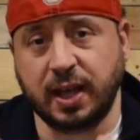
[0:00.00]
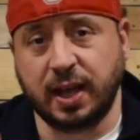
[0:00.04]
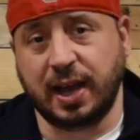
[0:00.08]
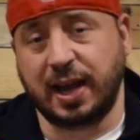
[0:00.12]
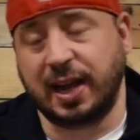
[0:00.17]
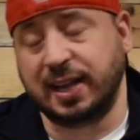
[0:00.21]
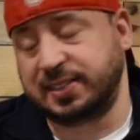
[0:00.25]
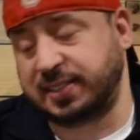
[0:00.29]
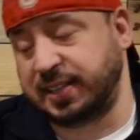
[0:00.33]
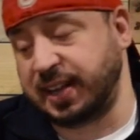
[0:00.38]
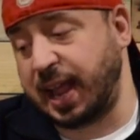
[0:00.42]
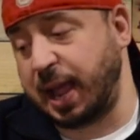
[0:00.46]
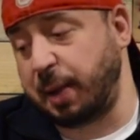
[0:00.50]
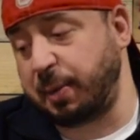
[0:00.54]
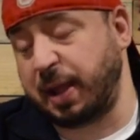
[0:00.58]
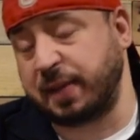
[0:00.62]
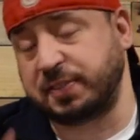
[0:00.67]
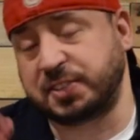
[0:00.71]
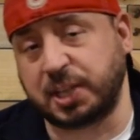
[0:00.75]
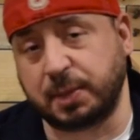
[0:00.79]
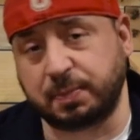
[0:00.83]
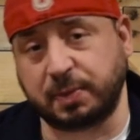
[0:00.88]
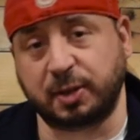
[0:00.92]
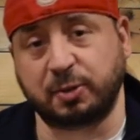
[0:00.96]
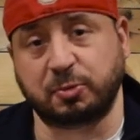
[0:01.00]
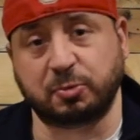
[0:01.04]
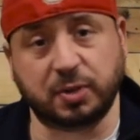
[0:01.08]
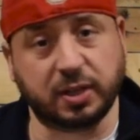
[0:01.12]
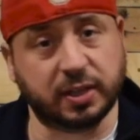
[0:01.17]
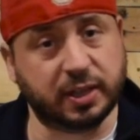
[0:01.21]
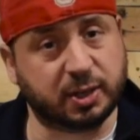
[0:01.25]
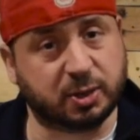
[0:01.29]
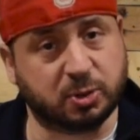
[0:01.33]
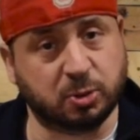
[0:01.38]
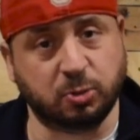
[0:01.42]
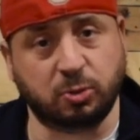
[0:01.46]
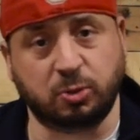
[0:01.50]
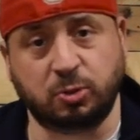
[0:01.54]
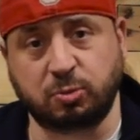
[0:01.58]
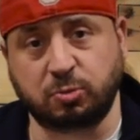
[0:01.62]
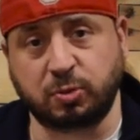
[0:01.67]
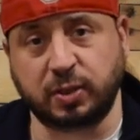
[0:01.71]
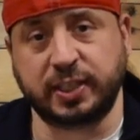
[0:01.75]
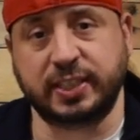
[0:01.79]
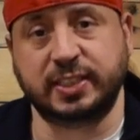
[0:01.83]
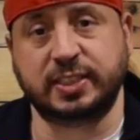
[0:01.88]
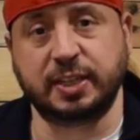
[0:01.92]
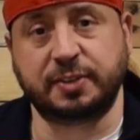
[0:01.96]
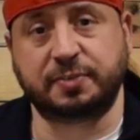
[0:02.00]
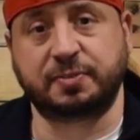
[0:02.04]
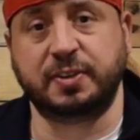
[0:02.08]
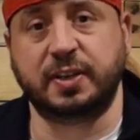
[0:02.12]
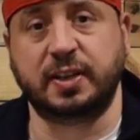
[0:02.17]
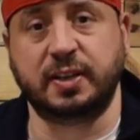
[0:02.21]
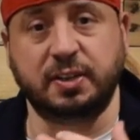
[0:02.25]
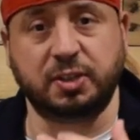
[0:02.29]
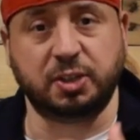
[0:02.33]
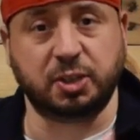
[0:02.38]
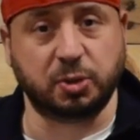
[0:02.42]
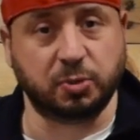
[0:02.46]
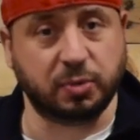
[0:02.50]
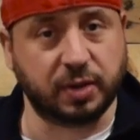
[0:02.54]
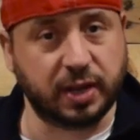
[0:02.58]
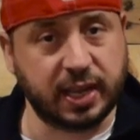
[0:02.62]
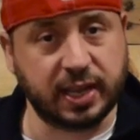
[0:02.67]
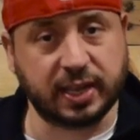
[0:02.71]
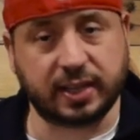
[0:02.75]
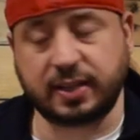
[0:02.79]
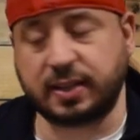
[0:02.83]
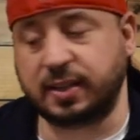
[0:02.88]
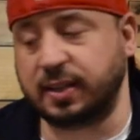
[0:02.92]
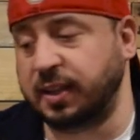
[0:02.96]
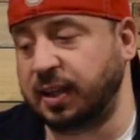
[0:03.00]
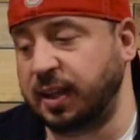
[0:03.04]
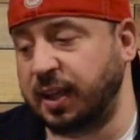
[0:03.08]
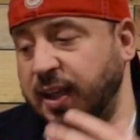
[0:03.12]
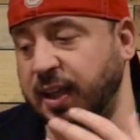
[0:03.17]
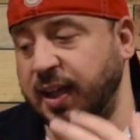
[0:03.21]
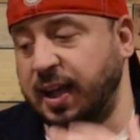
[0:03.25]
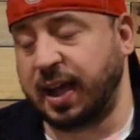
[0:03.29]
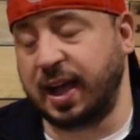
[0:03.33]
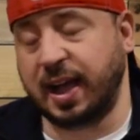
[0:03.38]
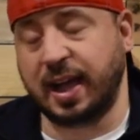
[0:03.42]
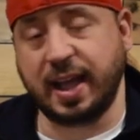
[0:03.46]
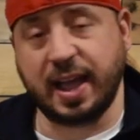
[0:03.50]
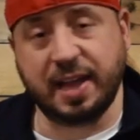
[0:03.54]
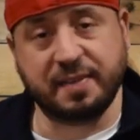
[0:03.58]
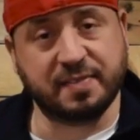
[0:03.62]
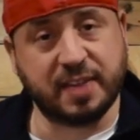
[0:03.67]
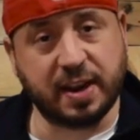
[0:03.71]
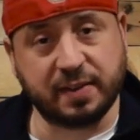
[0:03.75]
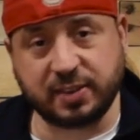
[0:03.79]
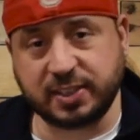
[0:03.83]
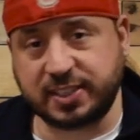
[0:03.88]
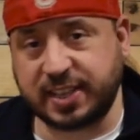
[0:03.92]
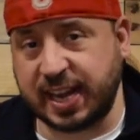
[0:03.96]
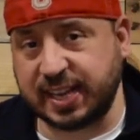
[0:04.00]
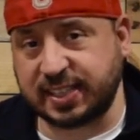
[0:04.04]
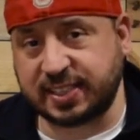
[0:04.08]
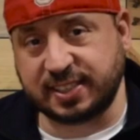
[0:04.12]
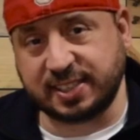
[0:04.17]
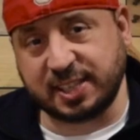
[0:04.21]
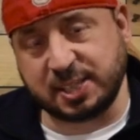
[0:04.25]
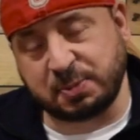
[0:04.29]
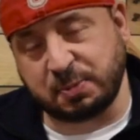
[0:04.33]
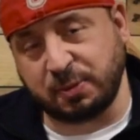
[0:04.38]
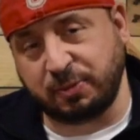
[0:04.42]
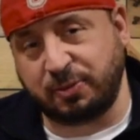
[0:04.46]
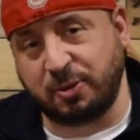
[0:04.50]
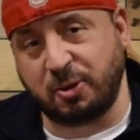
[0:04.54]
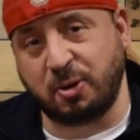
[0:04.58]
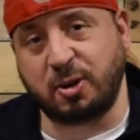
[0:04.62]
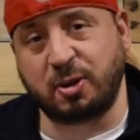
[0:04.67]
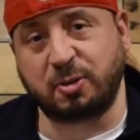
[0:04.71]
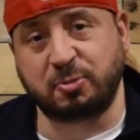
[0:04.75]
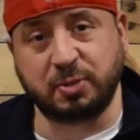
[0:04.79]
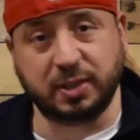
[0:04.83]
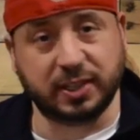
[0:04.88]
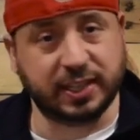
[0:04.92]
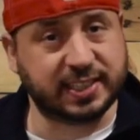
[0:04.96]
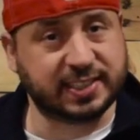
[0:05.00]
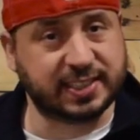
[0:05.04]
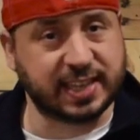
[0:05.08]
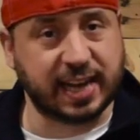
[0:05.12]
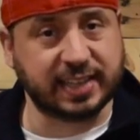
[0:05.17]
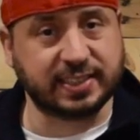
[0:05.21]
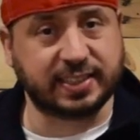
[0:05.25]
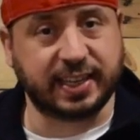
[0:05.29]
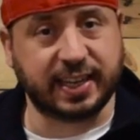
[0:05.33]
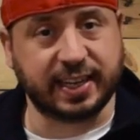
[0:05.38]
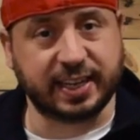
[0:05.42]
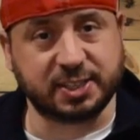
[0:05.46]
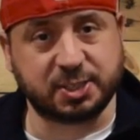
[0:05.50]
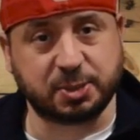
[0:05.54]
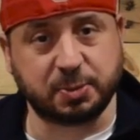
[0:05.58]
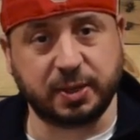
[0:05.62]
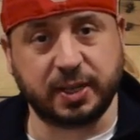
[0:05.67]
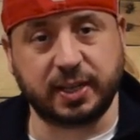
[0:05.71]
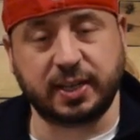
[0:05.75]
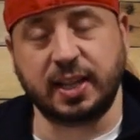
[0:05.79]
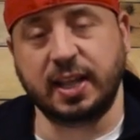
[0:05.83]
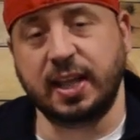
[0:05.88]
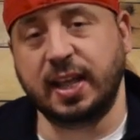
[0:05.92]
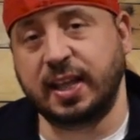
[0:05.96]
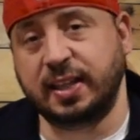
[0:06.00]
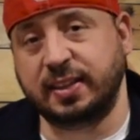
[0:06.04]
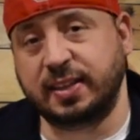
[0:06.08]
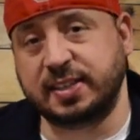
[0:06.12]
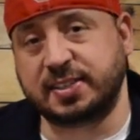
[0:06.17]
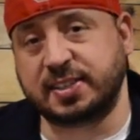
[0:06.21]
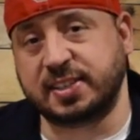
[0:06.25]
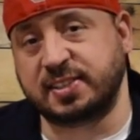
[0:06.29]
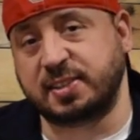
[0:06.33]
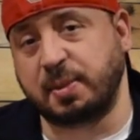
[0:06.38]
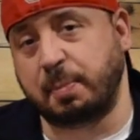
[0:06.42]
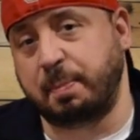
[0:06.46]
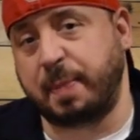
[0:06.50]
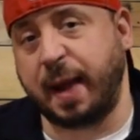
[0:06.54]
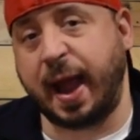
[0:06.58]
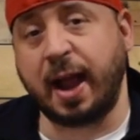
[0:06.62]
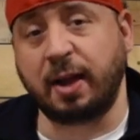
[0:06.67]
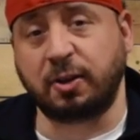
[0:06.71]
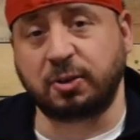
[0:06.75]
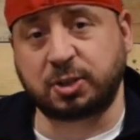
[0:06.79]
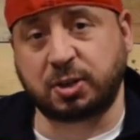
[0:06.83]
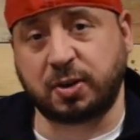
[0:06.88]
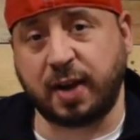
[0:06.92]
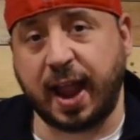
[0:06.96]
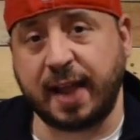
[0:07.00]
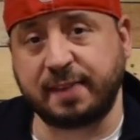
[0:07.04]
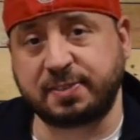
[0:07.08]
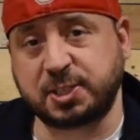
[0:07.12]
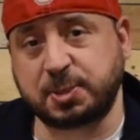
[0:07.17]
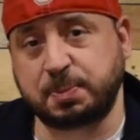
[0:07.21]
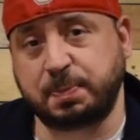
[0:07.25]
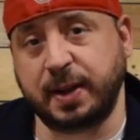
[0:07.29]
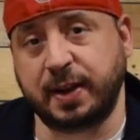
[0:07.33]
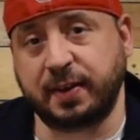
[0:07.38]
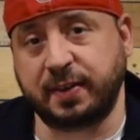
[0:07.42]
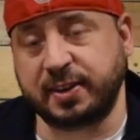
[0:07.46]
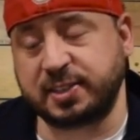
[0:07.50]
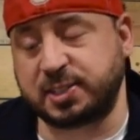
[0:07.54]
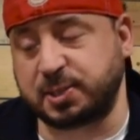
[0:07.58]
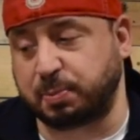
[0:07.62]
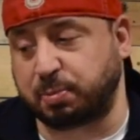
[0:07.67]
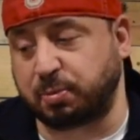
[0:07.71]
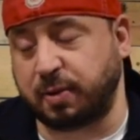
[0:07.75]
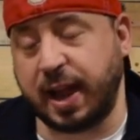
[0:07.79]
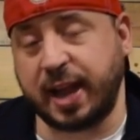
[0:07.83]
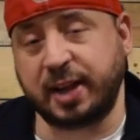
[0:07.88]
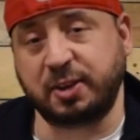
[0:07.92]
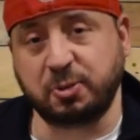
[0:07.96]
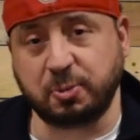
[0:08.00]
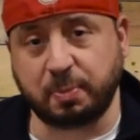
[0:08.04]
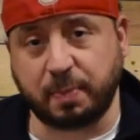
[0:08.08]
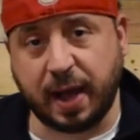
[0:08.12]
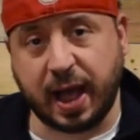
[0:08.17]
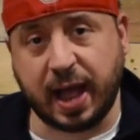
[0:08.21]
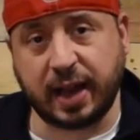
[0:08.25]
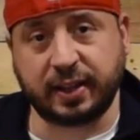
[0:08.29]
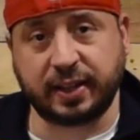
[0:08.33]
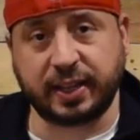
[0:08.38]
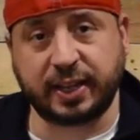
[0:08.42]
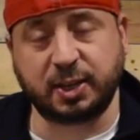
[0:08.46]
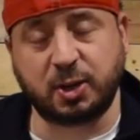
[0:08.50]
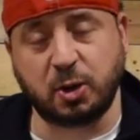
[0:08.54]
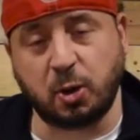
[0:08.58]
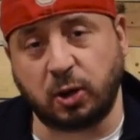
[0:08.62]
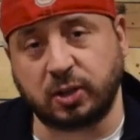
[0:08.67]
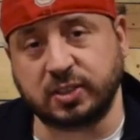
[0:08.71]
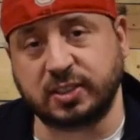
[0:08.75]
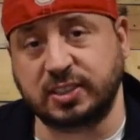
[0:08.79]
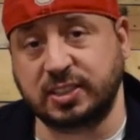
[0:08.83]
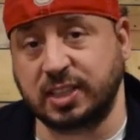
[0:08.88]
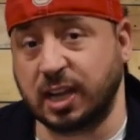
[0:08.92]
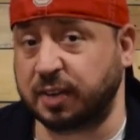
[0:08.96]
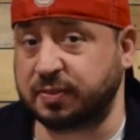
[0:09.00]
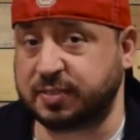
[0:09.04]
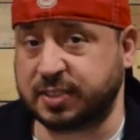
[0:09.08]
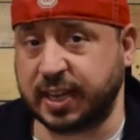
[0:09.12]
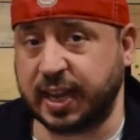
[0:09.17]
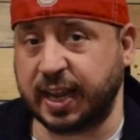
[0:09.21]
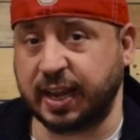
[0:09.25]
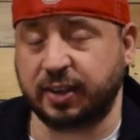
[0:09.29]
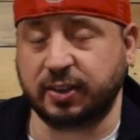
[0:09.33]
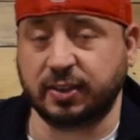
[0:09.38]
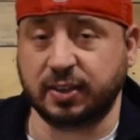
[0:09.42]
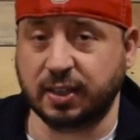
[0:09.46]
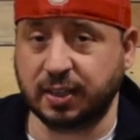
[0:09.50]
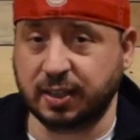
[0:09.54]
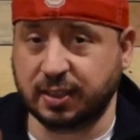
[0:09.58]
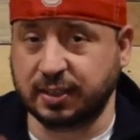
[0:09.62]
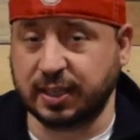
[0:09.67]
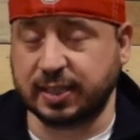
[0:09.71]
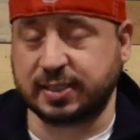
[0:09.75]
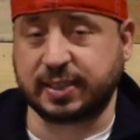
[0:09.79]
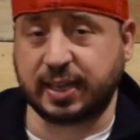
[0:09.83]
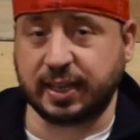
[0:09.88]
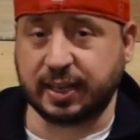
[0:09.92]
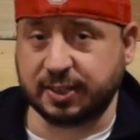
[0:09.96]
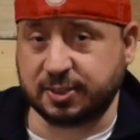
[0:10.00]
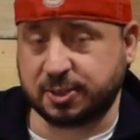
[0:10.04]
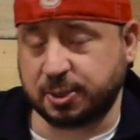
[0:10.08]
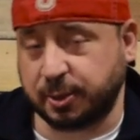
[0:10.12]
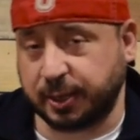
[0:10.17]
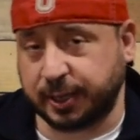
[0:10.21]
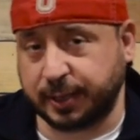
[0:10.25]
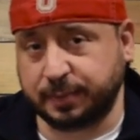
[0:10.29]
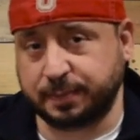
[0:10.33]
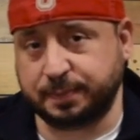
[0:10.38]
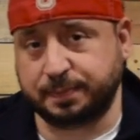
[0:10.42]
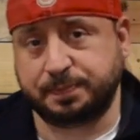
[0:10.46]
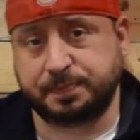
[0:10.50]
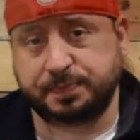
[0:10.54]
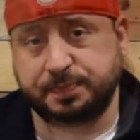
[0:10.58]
Uh, today we have something really cool, really different, unique. Uh, I uh, have never tasted this before, really excited to get into it. This is the Barrell Craft Spirits brand new bottling called Dovetail. Let's get into it.